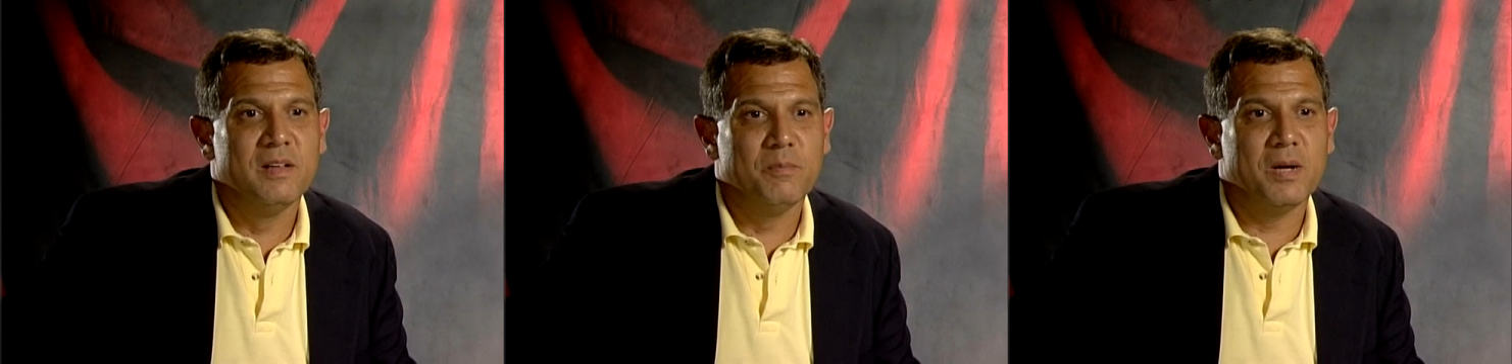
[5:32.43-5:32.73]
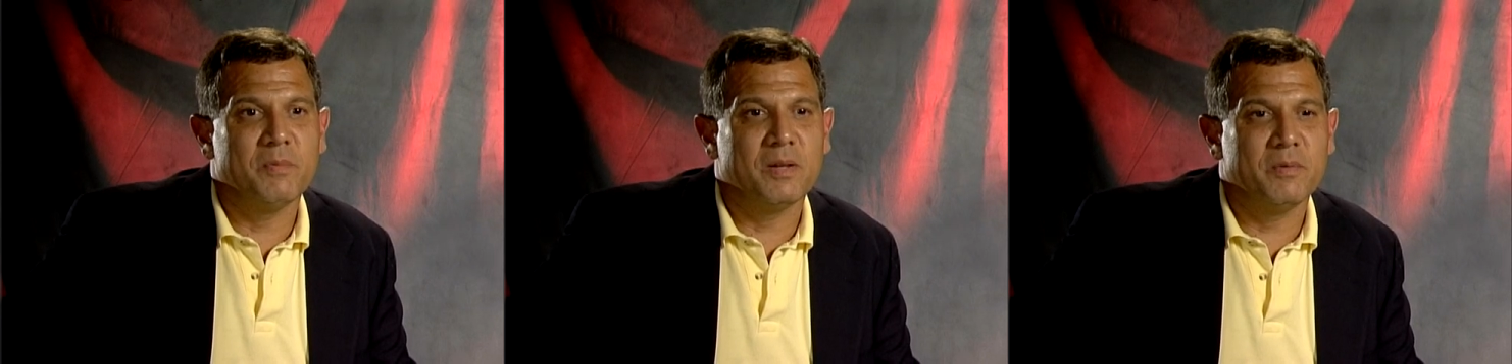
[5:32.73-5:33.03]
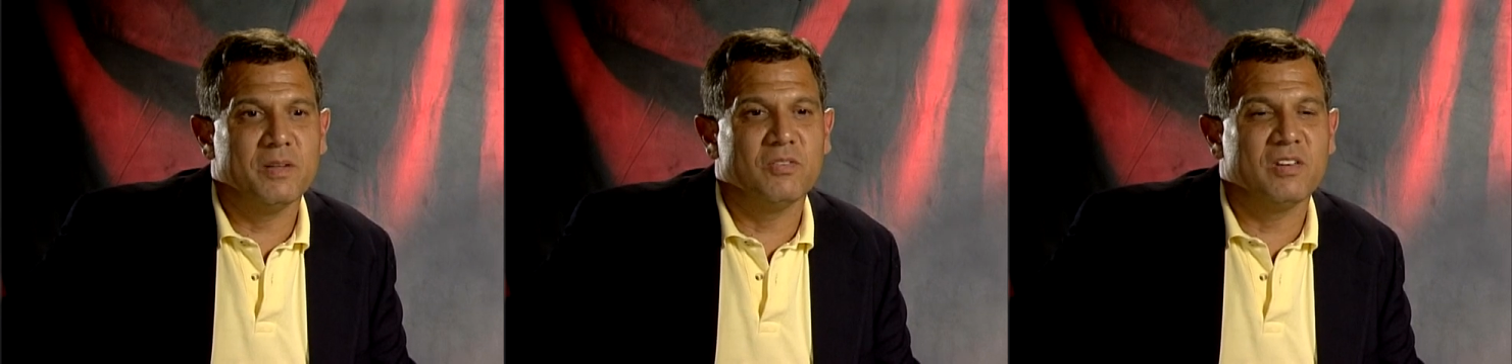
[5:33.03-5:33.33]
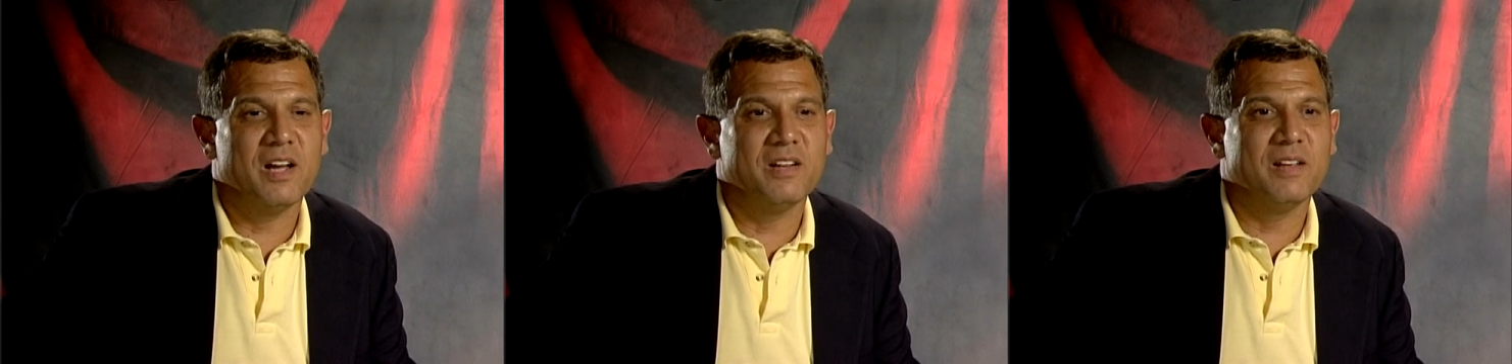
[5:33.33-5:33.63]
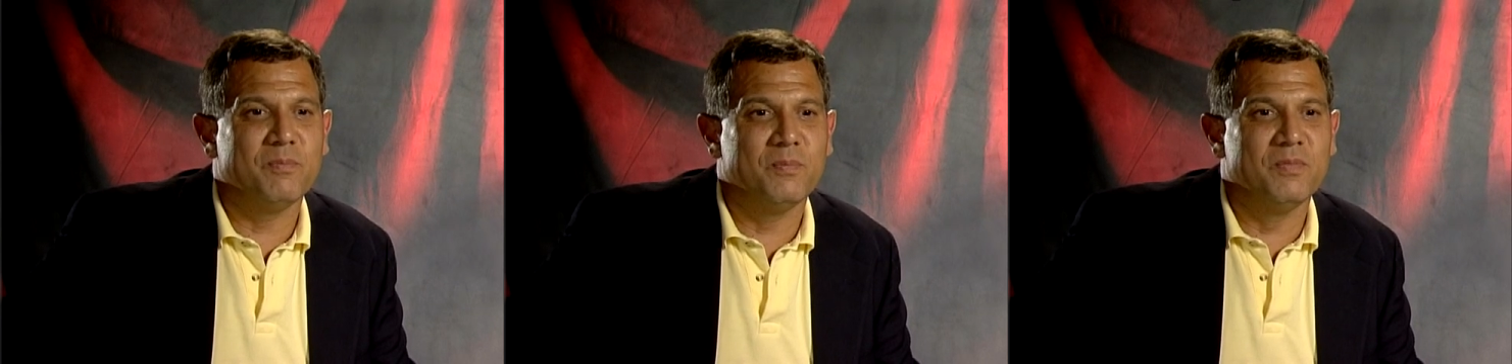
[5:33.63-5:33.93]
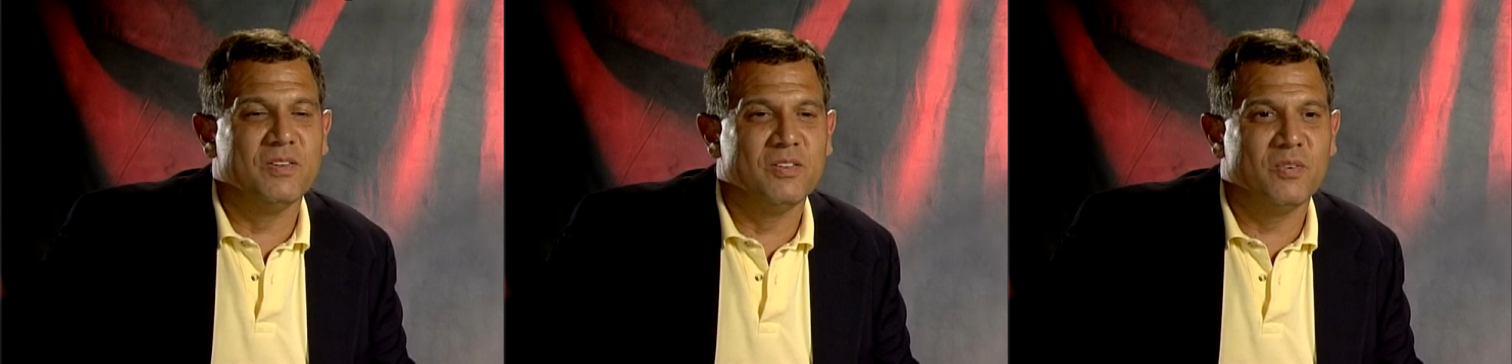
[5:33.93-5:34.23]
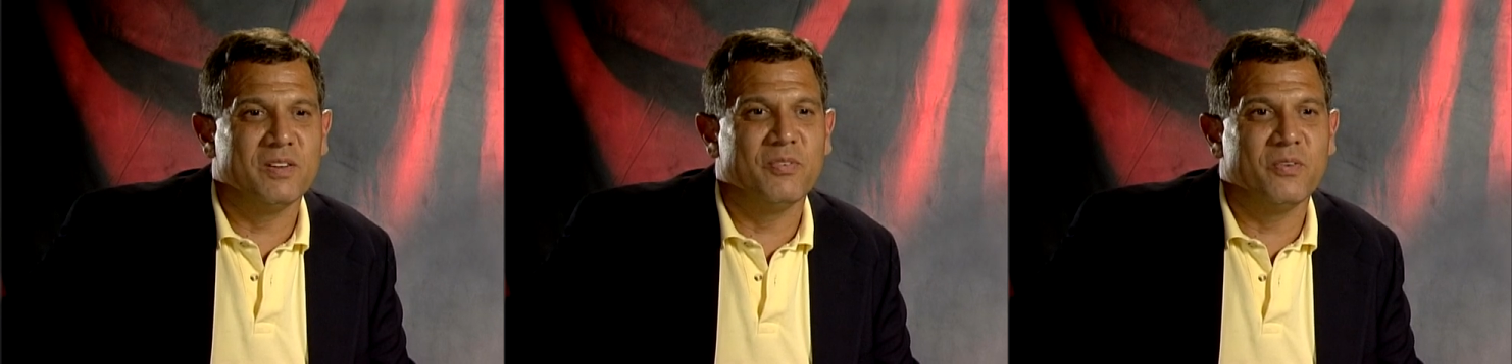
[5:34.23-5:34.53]
pipe coming inside that
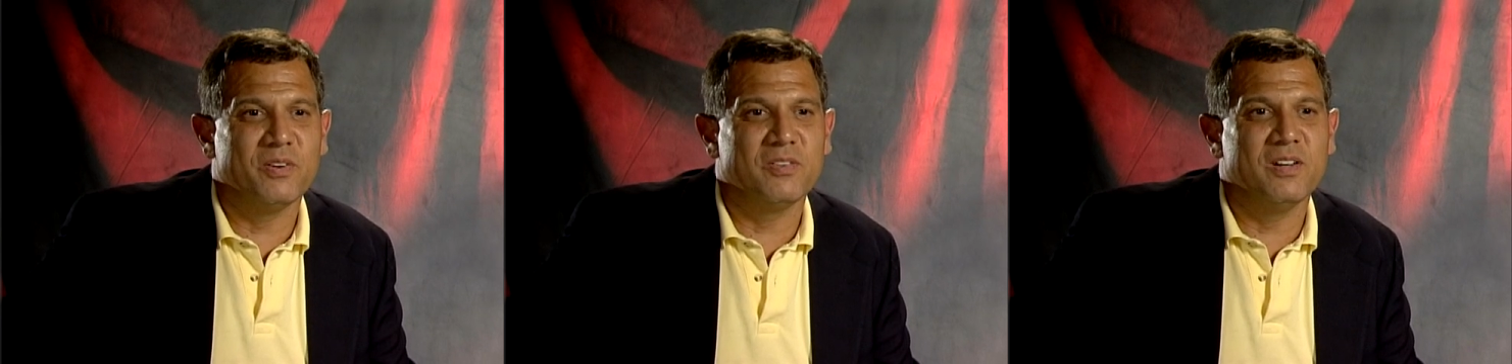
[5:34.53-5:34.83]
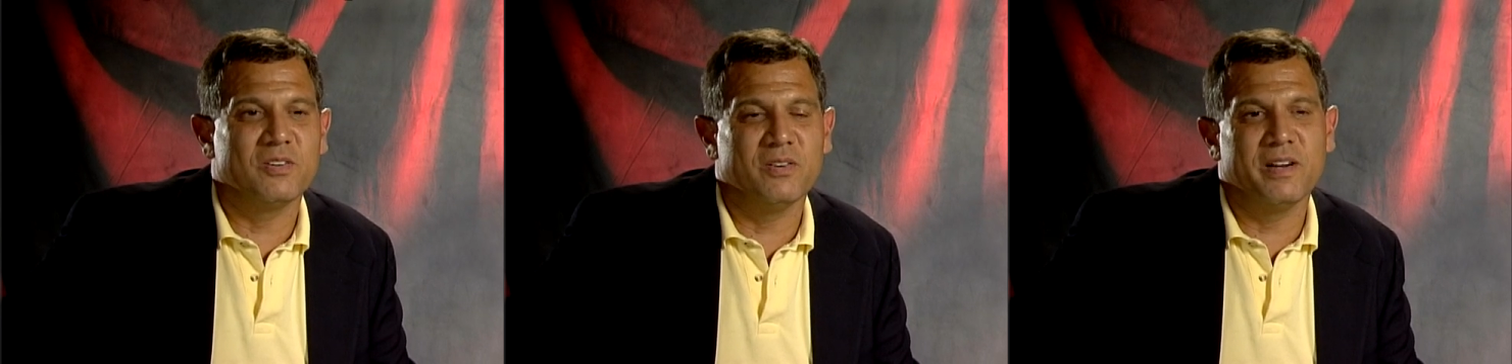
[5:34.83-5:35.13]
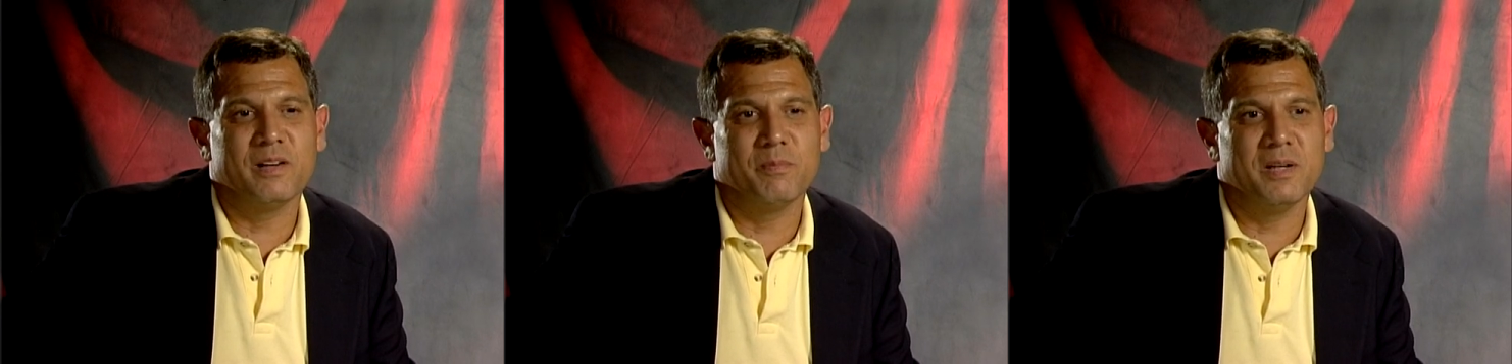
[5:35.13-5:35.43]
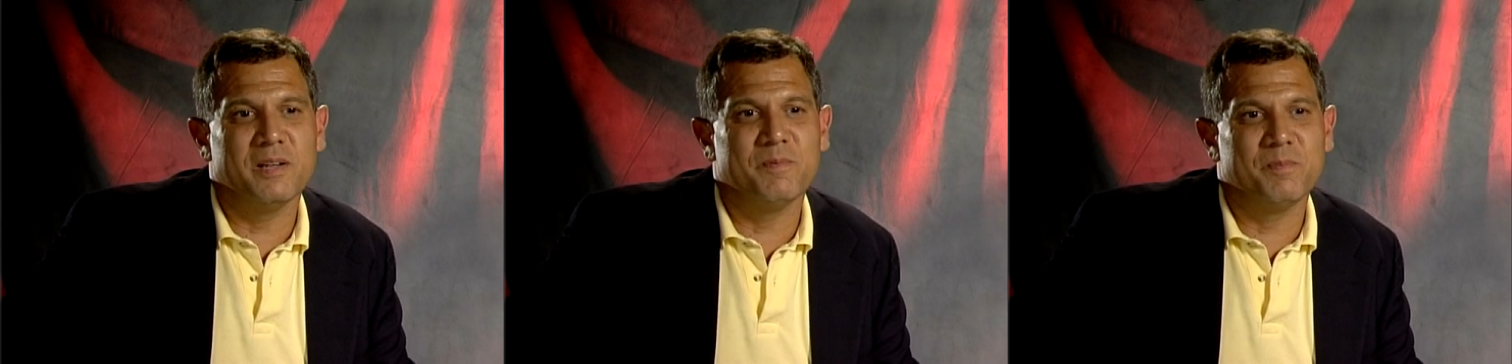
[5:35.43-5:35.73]
24-inch ductile iron pipe.